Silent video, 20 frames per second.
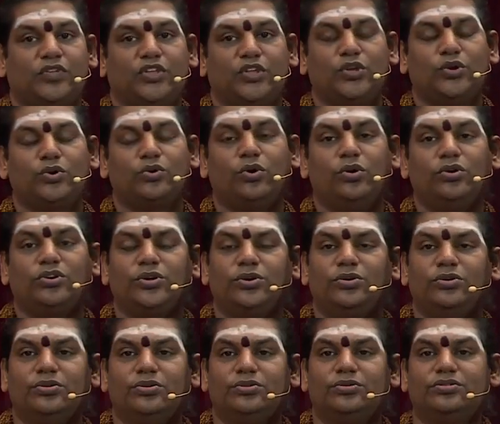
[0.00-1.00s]
you go
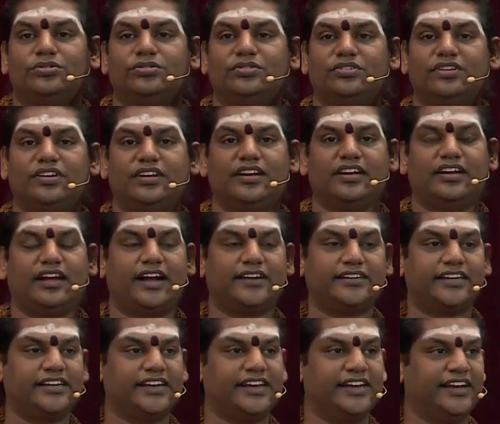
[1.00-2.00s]
to
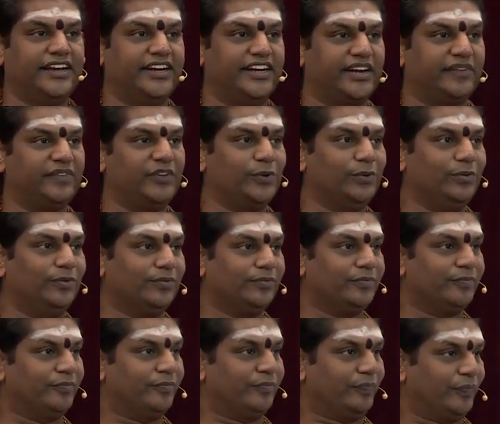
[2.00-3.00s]
attend an interview,
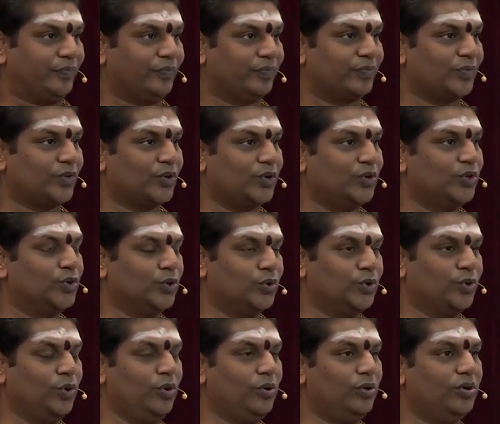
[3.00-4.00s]
you
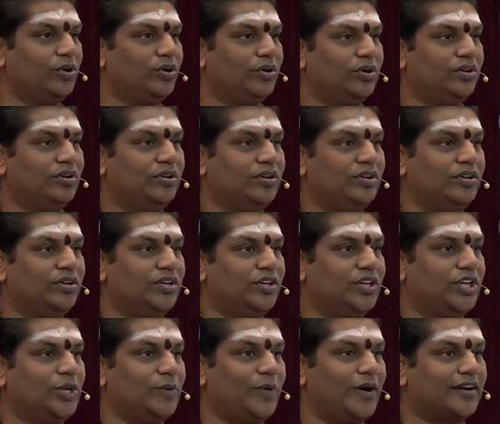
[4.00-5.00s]
know
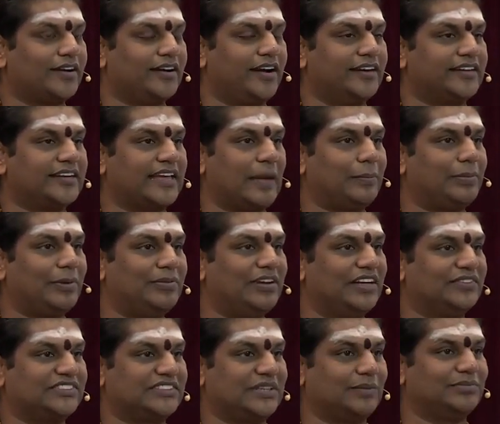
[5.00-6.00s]
you are not capable
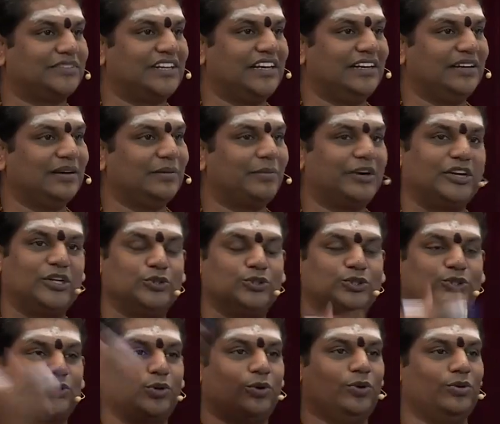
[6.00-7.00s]
of something, but you
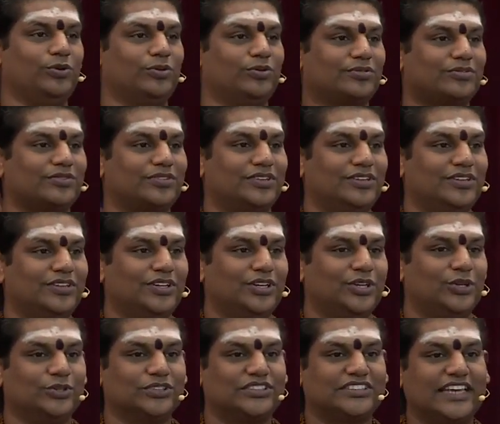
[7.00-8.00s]

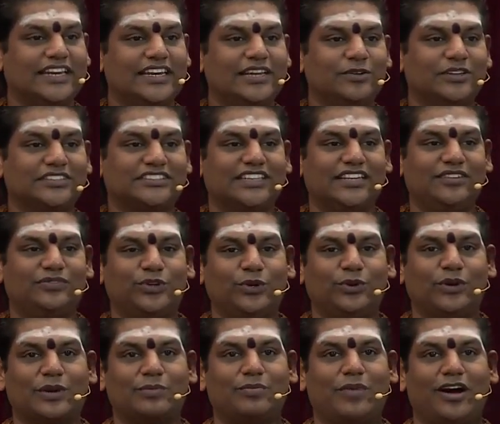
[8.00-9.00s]
sell yourself to
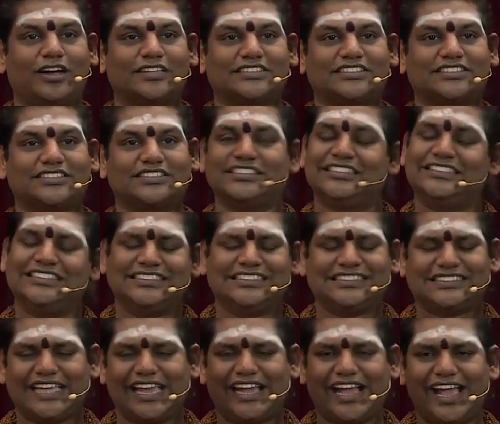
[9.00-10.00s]
your boss,
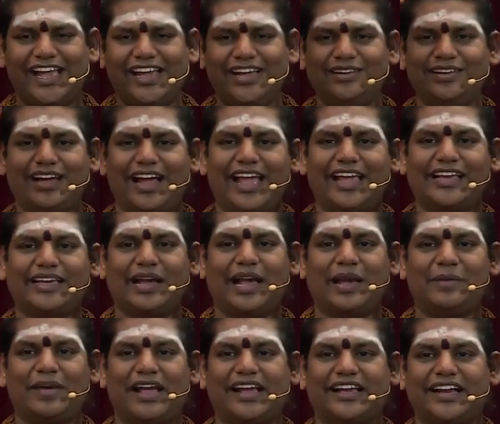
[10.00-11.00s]
saying,
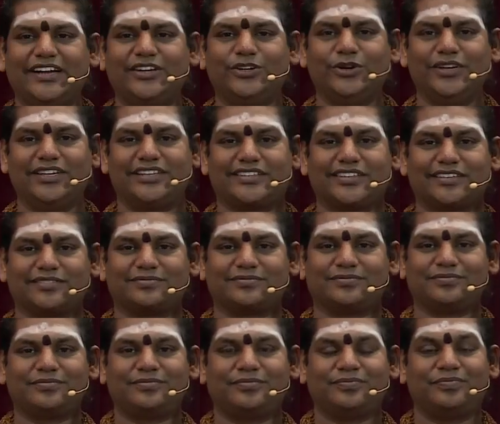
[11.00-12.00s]
I can do it.
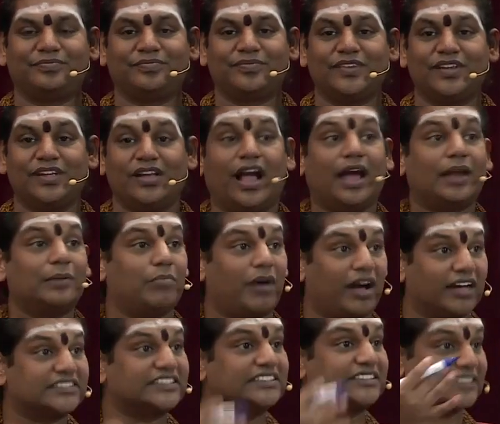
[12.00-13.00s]
And
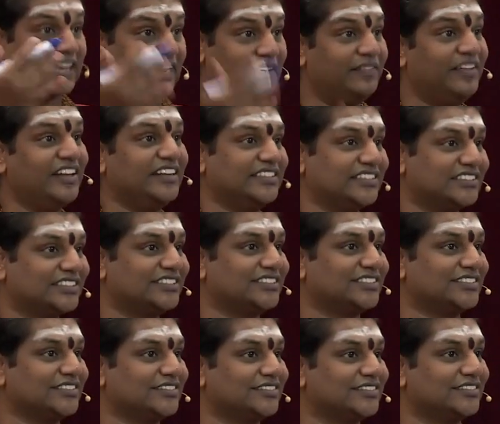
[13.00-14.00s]
boss is
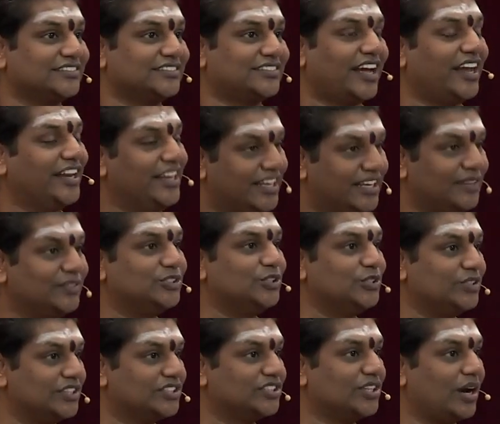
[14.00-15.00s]
convinced, and he gives
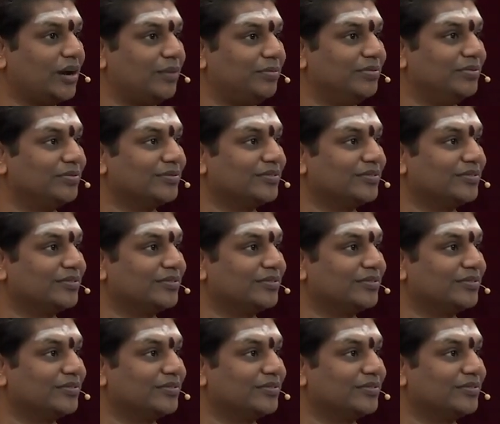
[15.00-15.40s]
you the job.